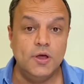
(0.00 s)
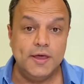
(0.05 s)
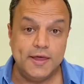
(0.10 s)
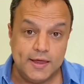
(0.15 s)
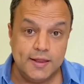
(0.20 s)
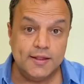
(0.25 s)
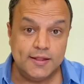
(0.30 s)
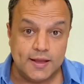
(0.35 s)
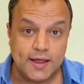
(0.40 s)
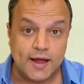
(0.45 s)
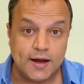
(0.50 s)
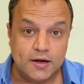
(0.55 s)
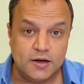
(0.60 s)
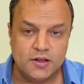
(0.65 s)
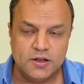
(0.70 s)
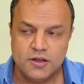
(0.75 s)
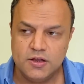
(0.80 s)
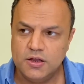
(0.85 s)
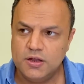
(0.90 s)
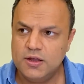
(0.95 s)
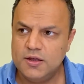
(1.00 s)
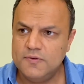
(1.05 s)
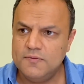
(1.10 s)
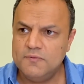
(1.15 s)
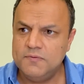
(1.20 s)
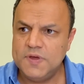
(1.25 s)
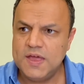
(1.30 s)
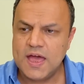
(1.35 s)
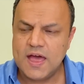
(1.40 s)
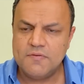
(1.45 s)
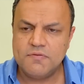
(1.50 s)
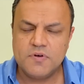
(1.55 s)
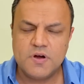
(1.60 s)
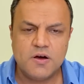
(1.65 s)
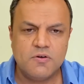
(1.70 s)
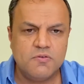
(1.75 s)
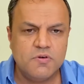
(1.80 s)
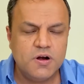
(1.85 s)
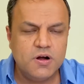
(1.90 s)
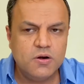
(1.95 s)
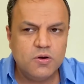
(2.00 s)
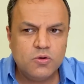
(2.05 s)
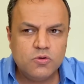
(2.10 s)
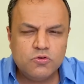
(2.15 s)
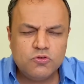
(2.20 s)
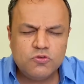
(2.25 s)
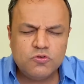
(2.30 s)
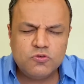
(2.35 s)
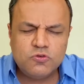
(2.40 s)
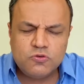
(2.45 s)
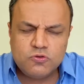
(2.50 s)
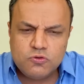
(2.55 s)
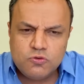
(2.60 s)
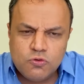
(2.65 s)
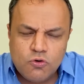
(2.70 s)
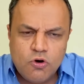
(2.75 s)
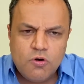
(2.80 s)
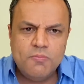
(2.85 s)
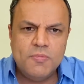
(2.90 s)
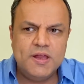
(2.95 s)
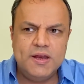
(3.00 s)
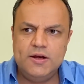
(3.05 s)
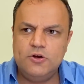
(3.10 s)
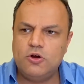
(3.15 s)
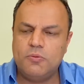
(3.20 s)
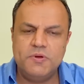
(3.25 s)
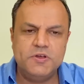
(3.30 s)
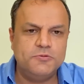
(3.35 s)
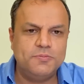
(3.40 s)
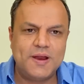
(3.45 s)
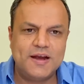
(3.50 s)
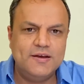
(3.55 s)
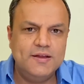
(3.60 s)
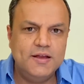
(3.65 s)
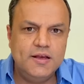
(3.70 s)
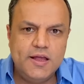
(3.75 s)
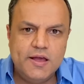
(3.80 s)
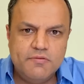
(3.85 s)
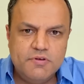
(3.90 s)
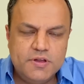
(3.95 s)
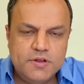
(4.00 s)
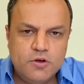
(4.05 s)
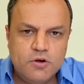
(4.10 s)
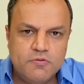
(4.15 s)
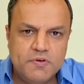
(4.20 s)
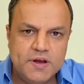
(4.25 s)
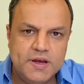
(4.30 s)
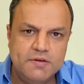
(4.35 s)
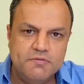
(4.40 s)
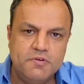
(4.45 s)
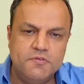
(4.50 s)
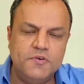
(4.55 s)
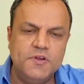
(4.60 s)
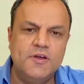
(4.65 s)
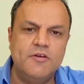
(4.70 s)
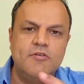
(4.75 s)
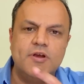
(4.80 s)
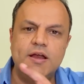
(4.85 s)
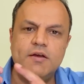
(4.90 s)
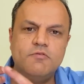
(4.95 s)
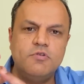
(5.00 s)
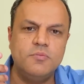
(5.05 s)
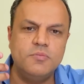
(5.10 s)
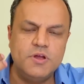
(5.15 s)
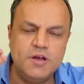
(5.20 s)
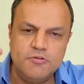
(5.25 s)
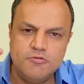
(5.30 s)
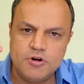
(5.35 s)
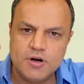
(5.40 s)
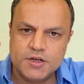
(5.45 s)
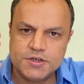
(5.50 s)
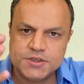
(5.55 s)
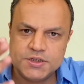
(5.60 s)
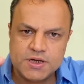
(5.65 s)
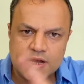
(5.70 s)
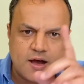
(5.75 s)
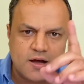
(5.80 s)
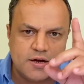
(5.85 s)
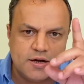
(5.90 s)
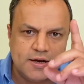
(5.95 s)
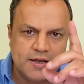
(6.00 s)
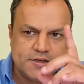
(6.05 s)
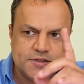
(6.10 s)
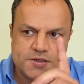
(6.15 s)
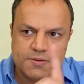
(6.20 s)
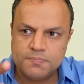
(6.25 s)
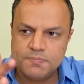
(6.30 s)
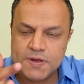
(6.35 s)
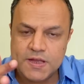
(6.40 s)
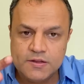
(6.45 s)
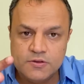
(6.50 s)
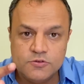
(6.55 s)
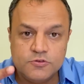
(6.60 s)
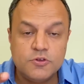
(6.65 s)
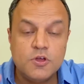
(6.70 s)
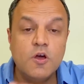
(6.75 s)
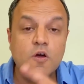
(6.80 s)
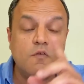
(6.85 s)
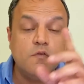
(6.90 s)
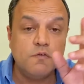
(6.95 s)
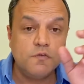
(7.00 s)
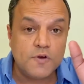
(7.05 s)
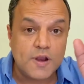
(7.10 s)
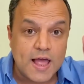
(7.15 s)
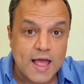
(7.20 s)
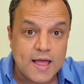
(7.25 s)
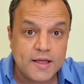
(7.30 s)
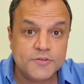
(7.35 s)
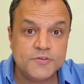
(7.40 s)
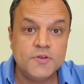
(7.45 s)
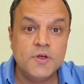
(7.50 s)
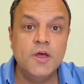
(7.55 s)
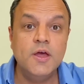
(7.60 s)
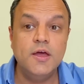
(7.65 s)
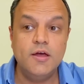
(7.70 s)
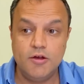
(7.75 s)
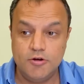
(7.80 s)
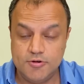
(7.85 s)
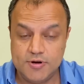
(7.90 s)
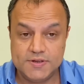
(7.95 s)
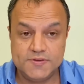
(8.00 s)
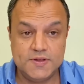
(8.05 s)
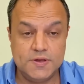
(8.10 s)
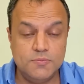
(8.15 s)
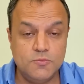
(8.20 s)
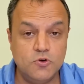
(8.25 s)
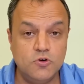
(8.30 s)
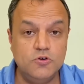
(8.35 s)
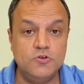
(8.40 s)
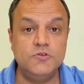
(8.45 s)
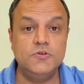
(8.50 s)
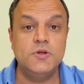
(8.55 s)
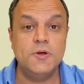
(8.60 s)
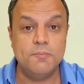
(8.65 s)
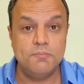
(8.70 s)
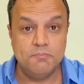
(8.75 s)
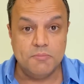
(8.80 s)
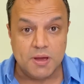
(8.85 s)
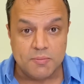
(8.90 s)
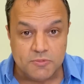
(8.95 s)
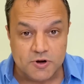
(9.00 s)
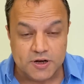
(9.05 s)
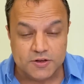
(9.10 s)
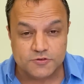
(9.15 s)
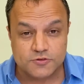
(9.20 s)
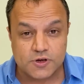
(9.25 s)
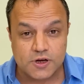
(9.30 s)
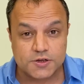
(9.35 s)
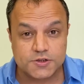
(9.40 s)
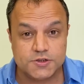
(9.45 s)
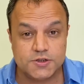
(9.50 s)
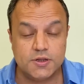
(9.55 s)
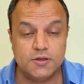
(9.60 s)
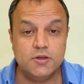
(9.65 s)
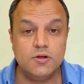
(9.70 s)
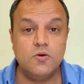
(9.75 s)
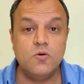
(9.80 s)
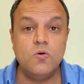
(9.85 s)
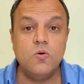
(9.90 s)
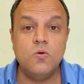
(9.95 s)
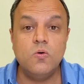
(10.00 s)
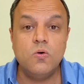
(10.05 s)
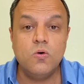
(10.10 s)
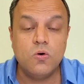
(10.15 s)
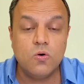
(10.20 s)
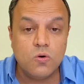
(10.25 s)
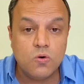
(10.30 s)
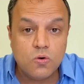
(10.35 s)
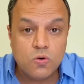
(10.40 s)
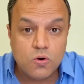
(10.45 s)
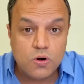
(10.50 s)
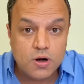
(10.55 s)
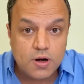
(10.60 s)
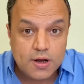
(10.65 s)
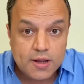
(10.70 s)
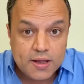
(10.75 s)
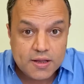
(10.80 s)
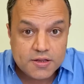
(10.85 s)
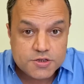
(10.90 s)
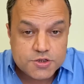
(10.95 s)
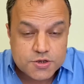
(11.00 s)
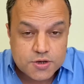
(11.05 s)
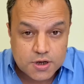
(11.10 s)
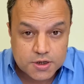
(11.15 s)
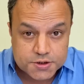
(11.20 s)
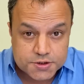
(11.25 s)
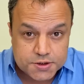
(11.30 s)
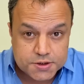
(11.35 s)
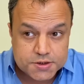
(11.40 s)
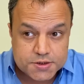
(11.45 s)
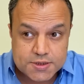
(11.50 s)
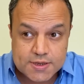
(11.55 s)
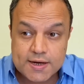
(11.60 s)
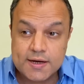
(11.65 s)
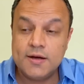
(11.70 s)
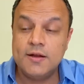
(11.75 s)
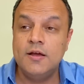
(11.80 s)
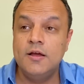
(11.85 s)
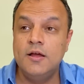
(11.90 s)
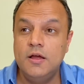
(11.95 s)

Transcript: In that, we have covered so many topics, practically everything of 8051, right? From the introduction, architecture, pins, flags, addressing modes, memory structure, the whole instruction set.